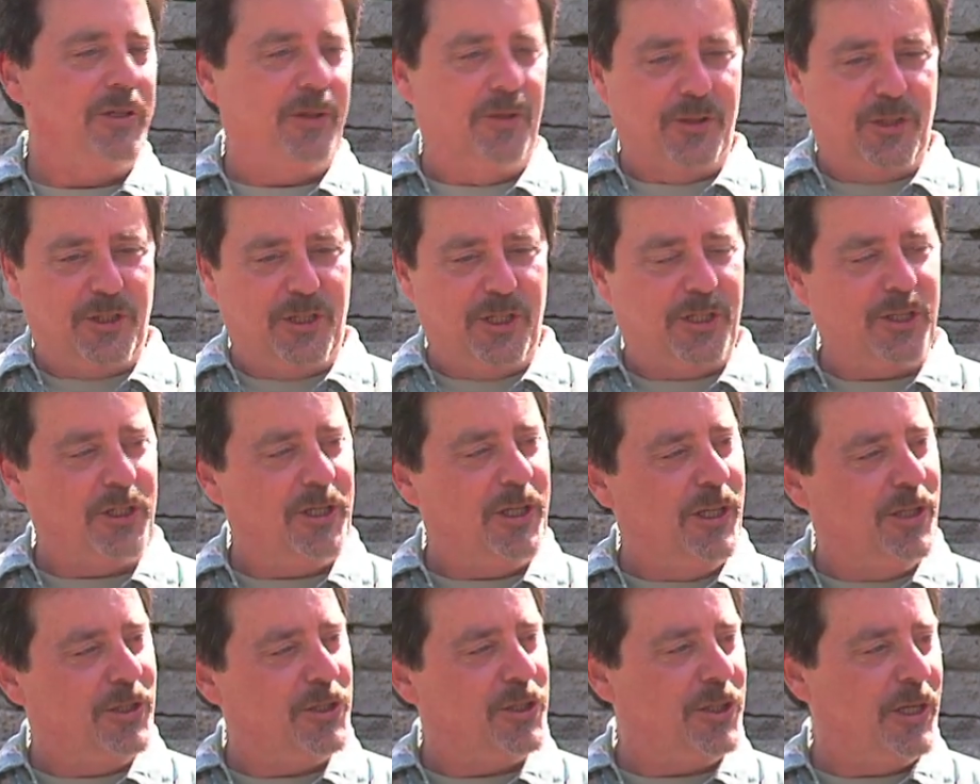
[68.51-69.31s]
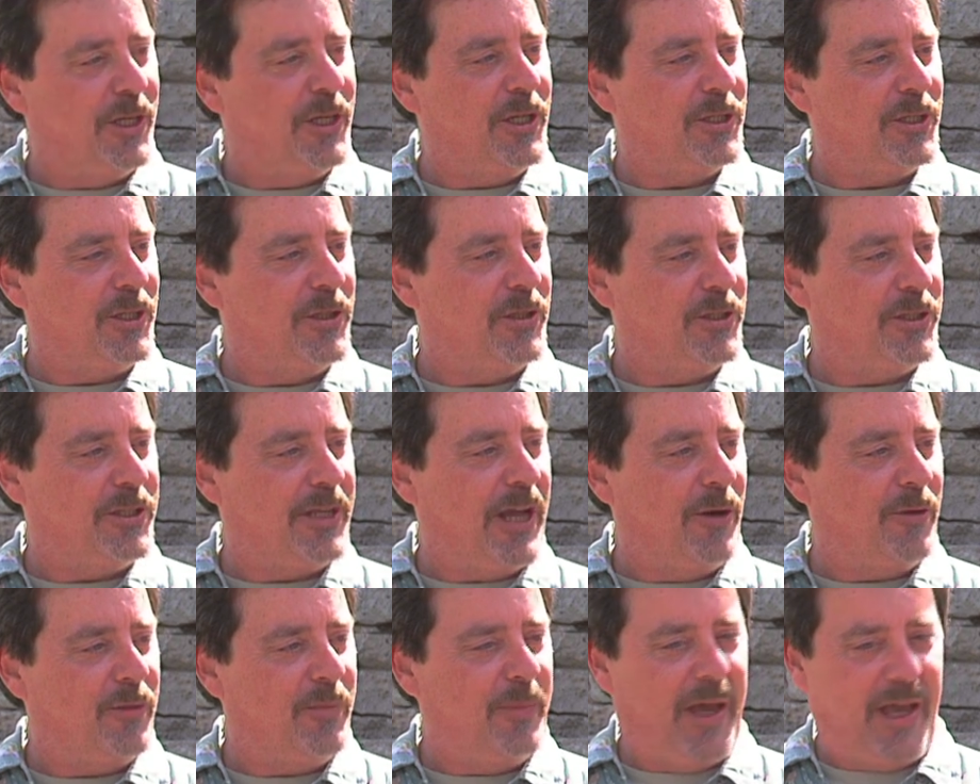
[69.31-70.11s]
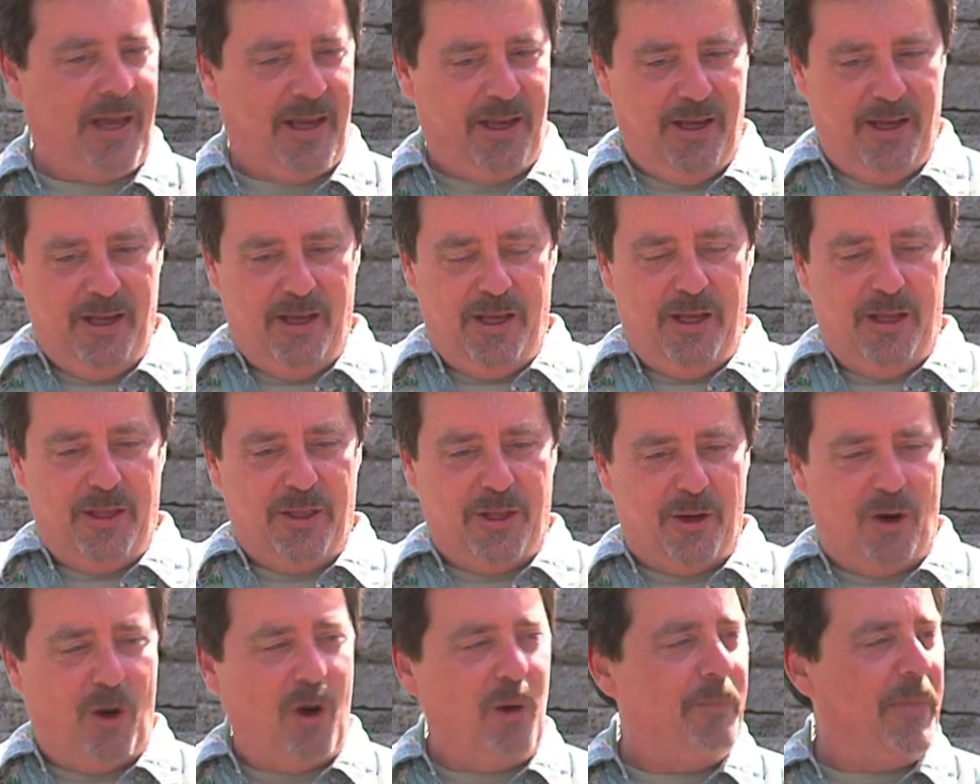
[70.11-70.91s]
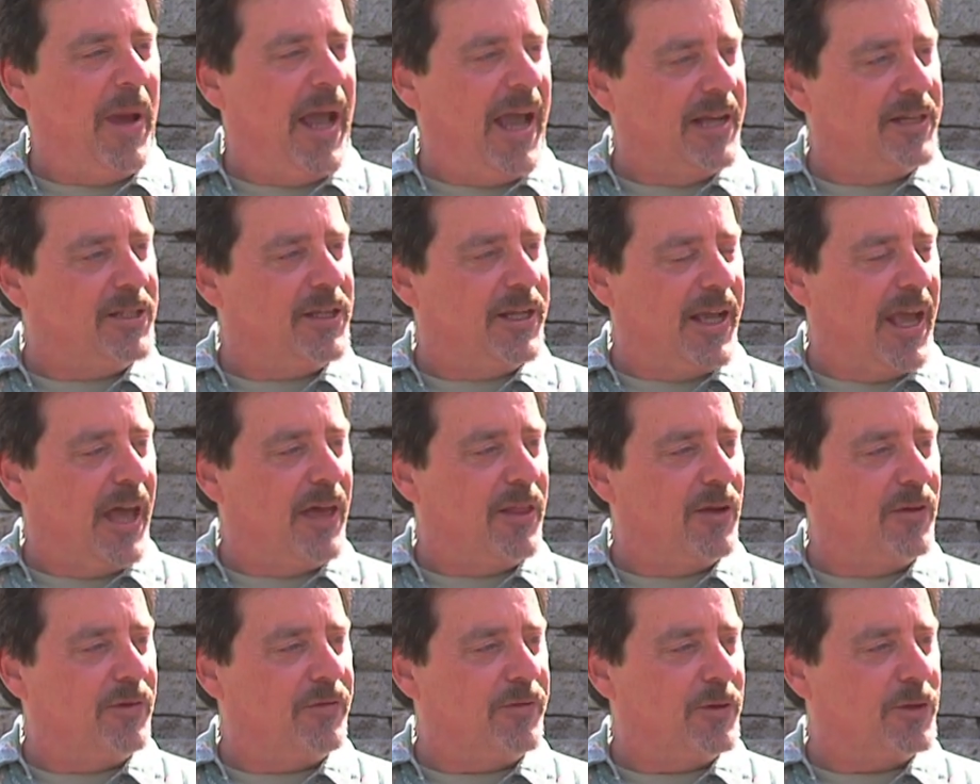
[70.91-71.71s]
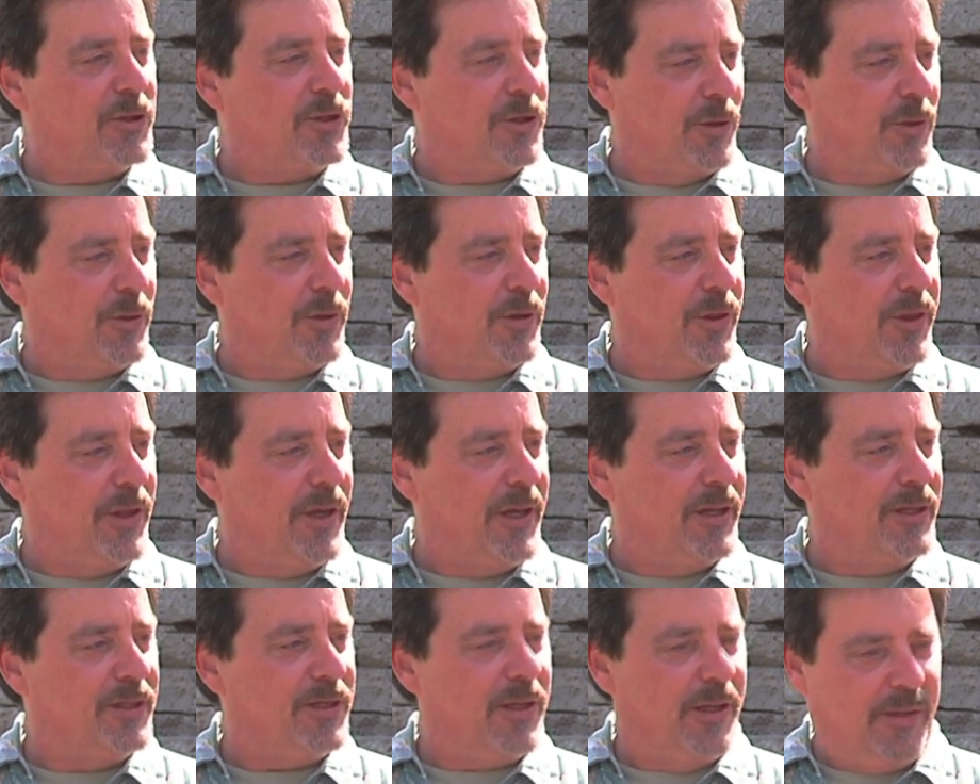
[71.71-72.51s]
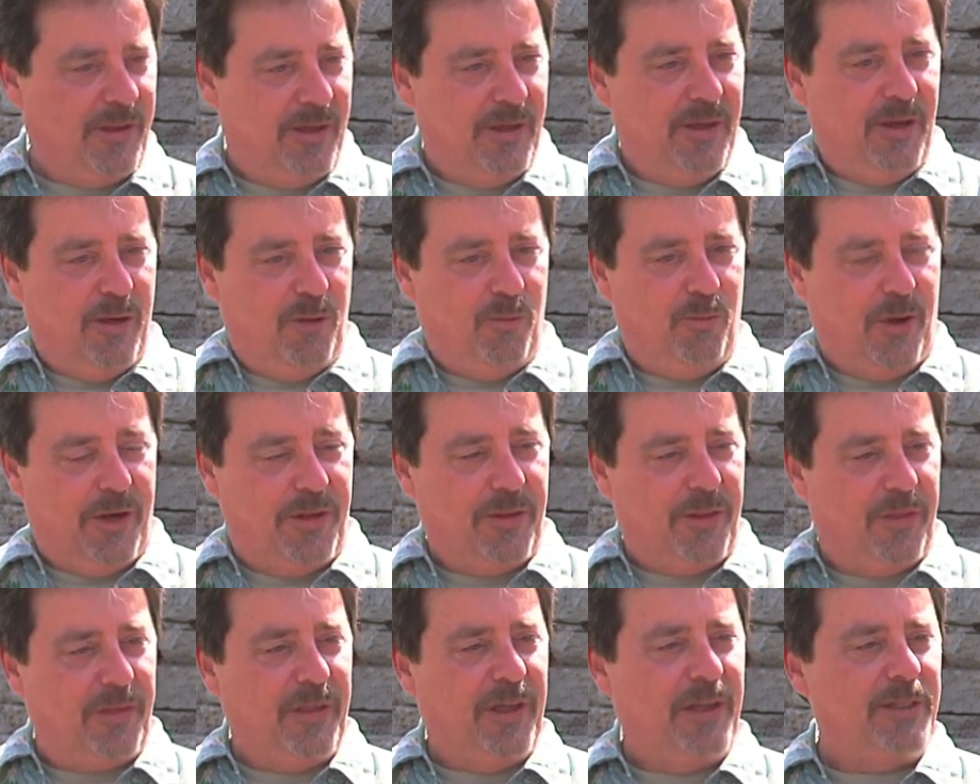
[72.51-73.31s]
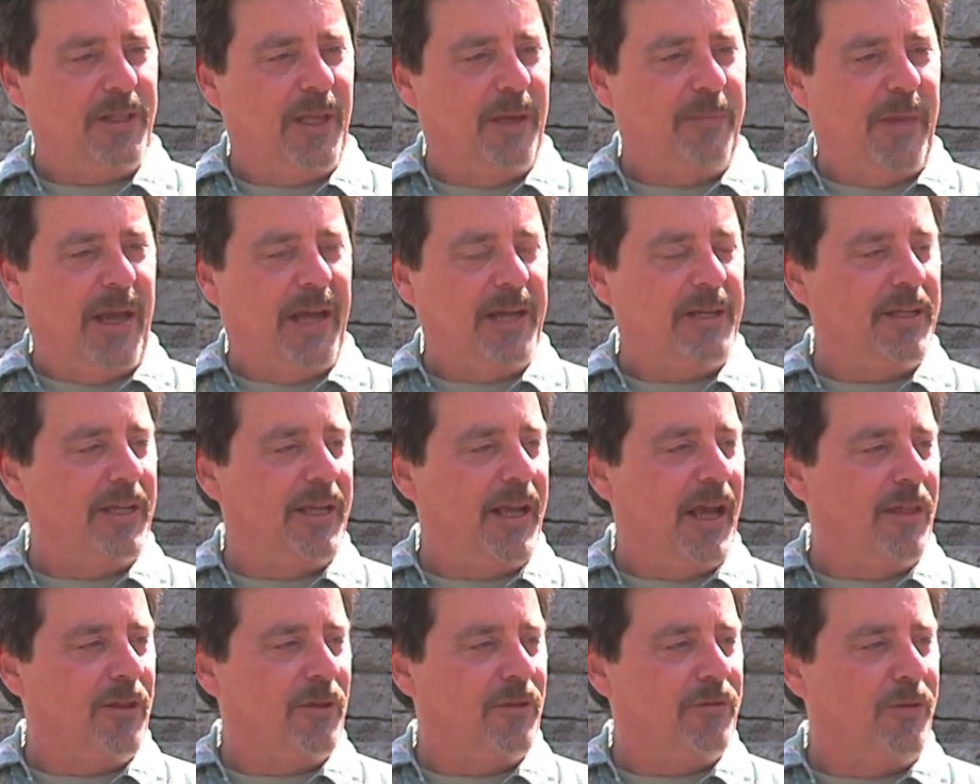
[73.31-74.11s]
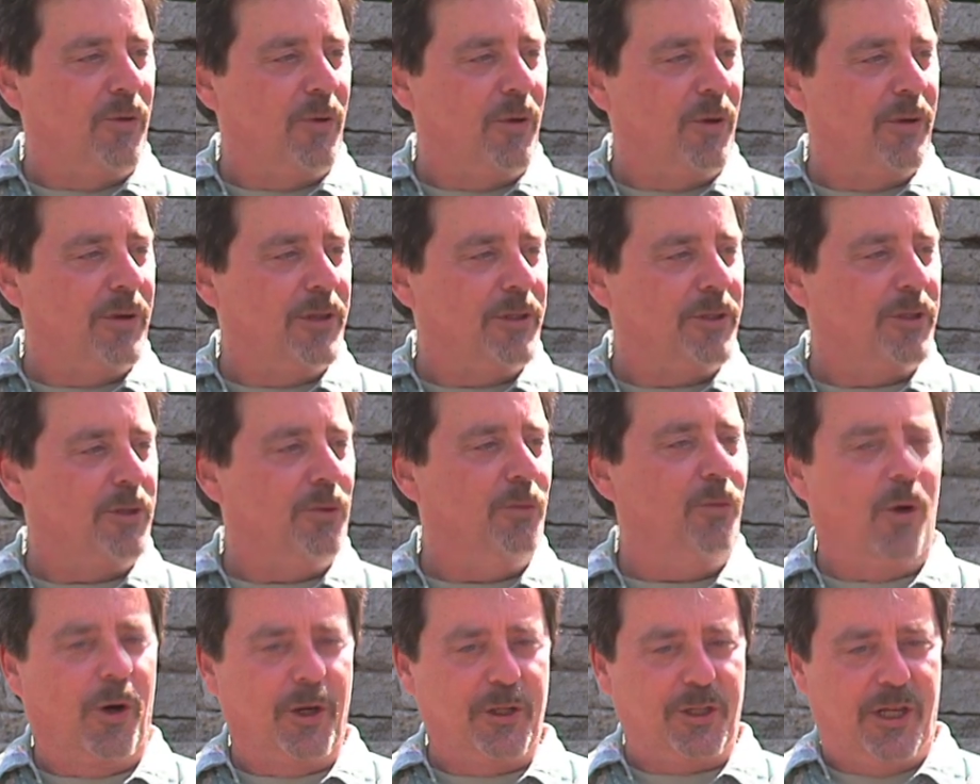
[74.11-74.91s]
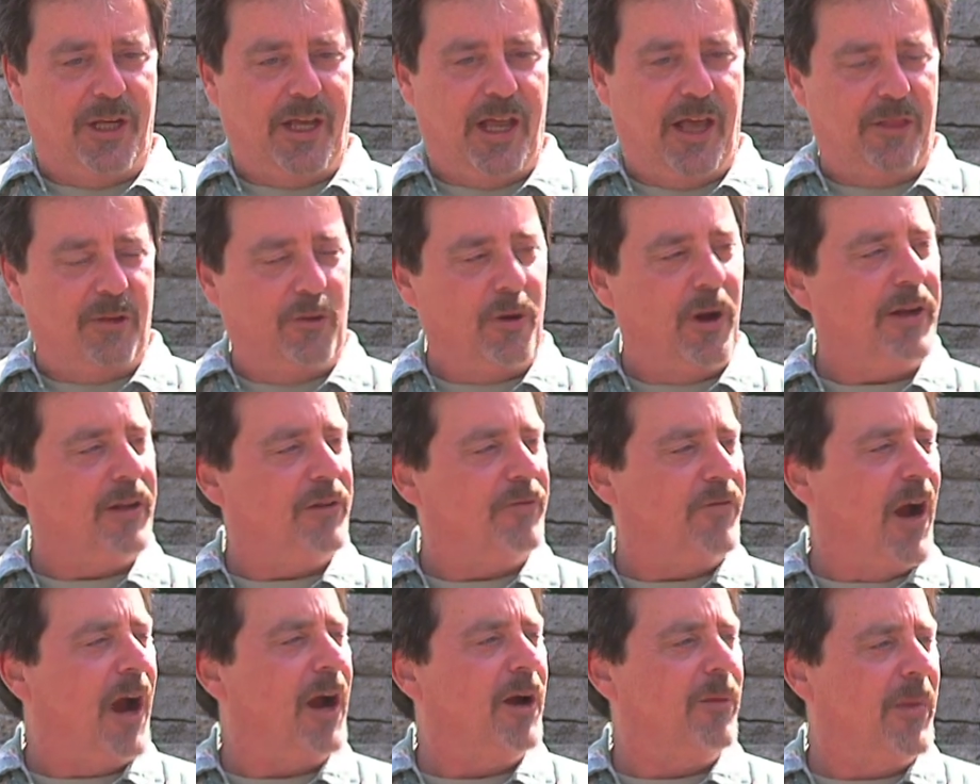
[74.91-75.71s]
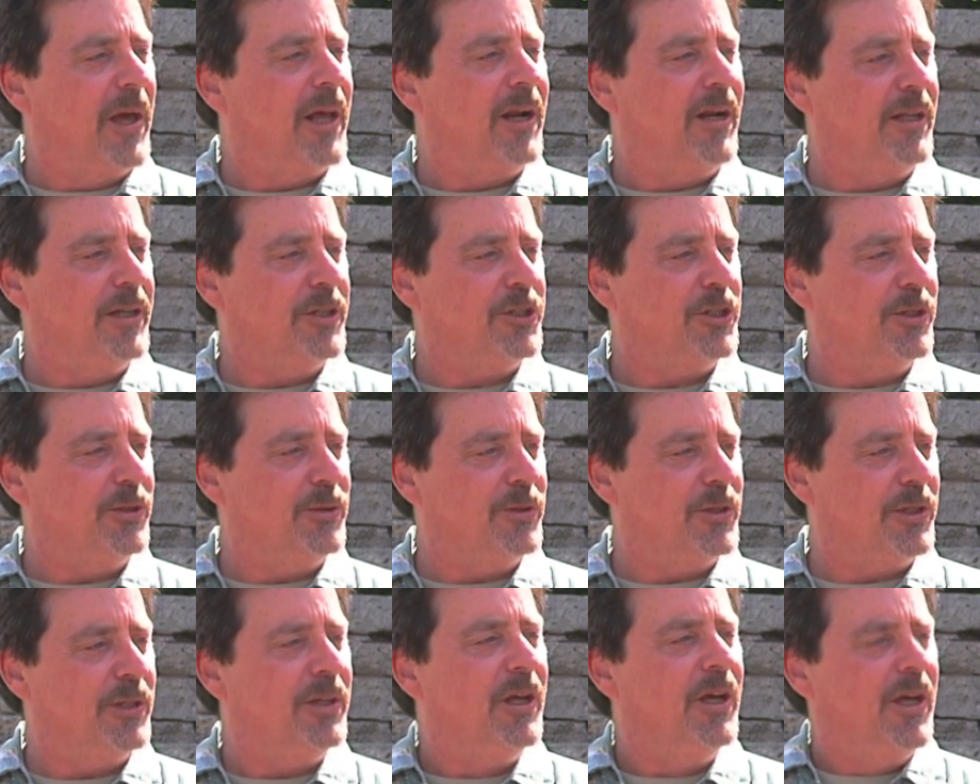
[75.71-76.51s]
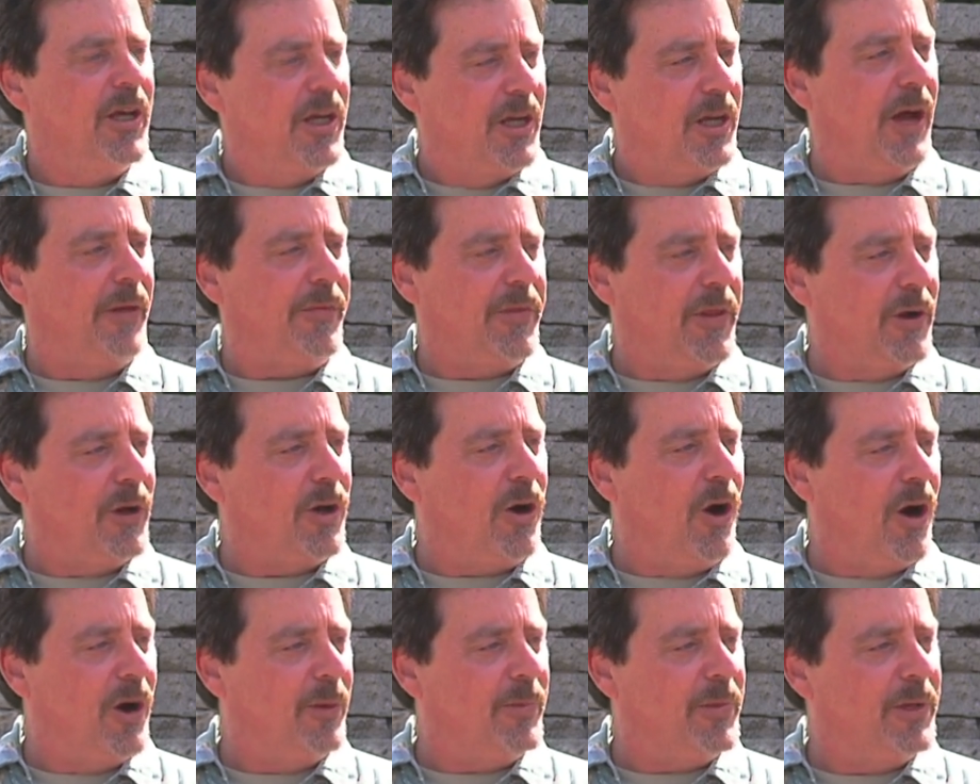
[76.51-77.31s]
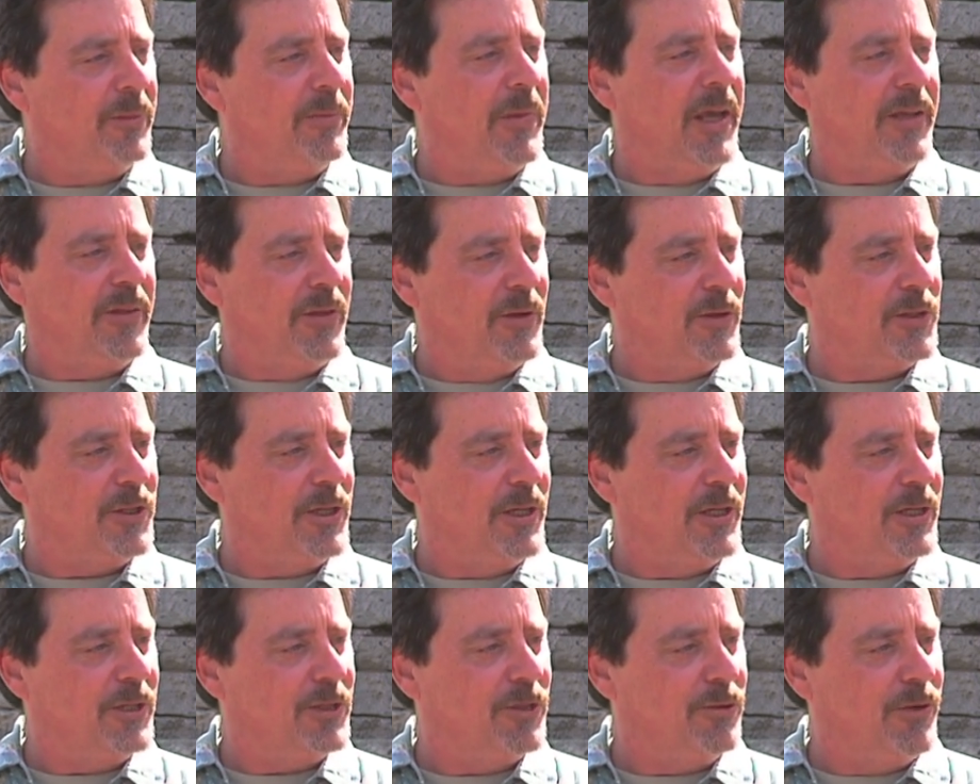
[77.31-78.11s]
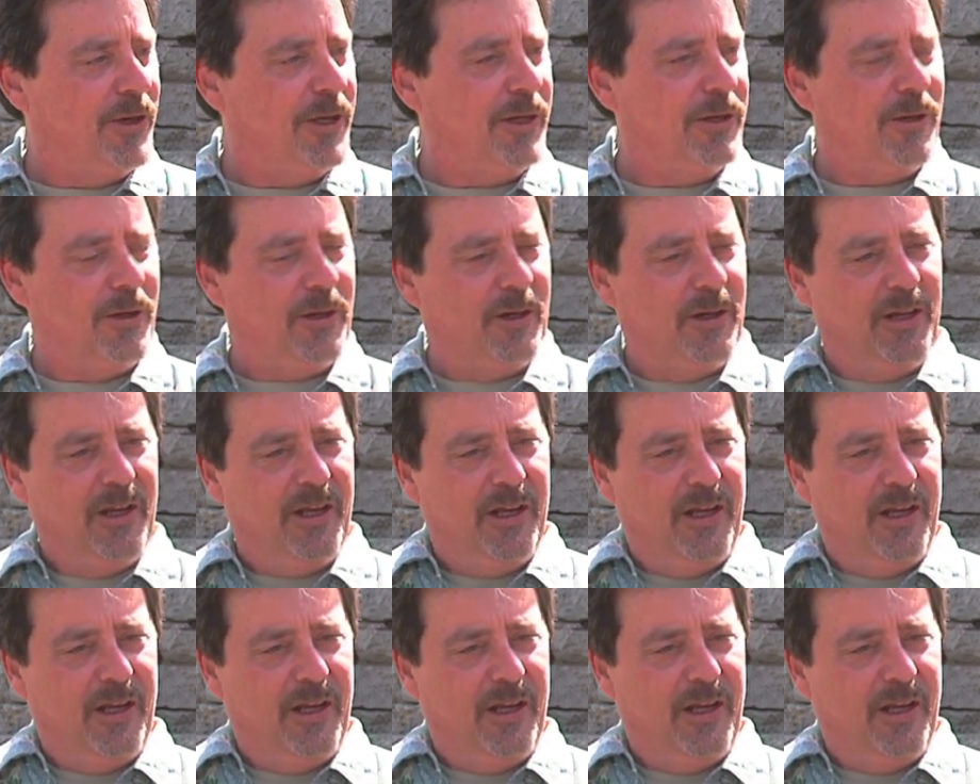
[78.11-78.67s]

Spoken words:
There are 16 cities in the South Bay that all band together for certain things, and one of the things they band together for is to work together on environmental issues and cut their carbon and make their cities greener.